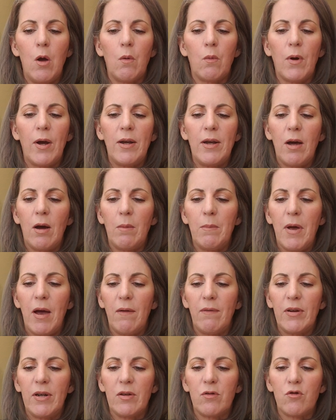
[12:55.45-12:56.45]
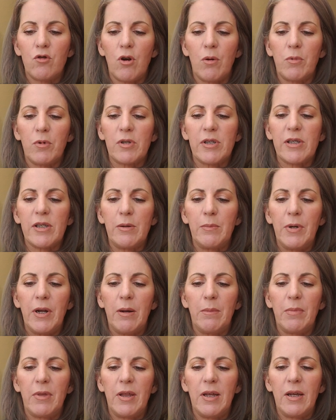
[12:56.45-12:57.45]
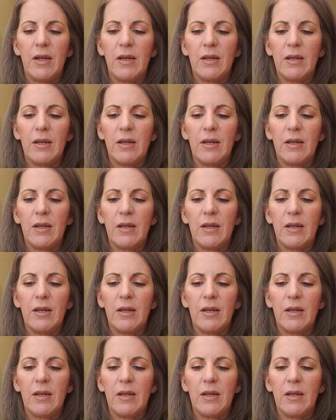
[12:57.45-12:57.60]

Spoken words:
Right now I'm having trouble sleeping. I think